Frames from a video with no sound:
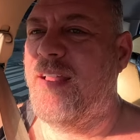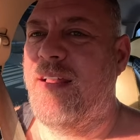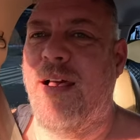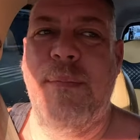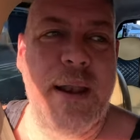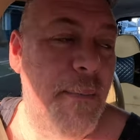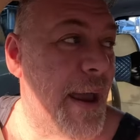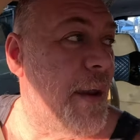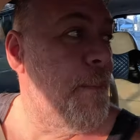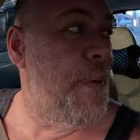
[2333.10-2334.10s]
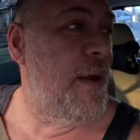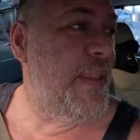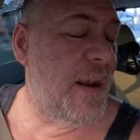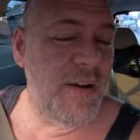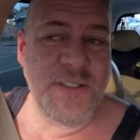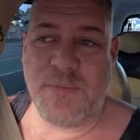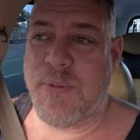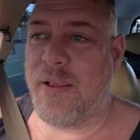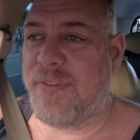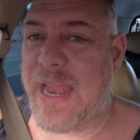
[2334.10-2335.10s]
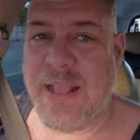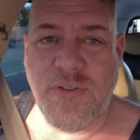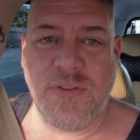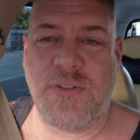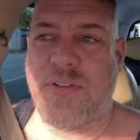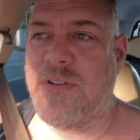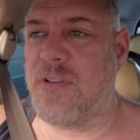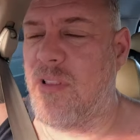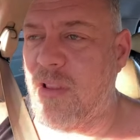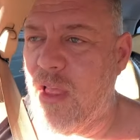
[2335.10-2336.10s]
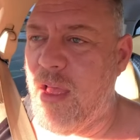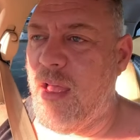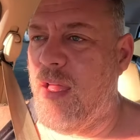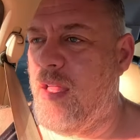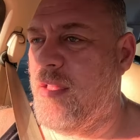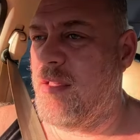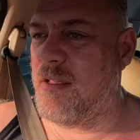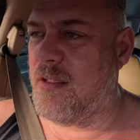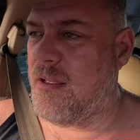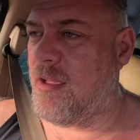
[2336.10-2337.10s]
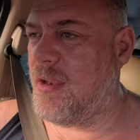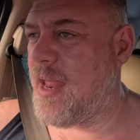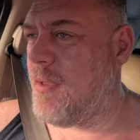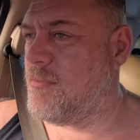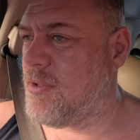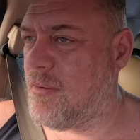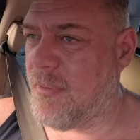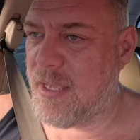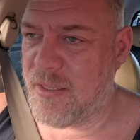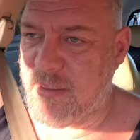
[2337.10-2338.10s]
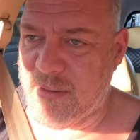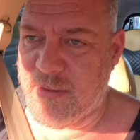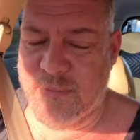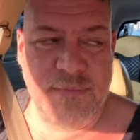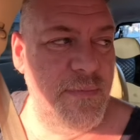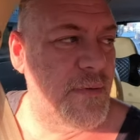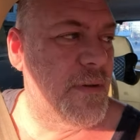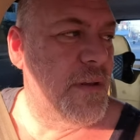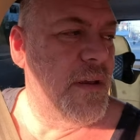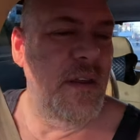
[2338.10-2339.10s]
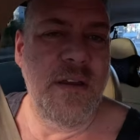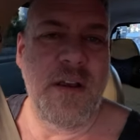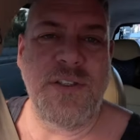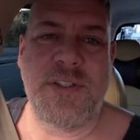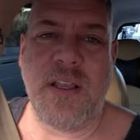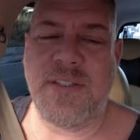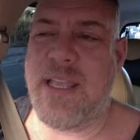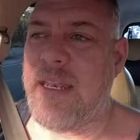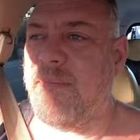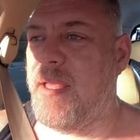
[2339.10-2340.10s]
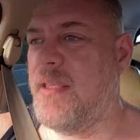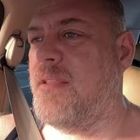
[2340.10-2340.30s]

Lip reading: I'll be like, mate, I'd burn that license plate if Dan Andrews' name was on it, mate. I just can't stand him, mate.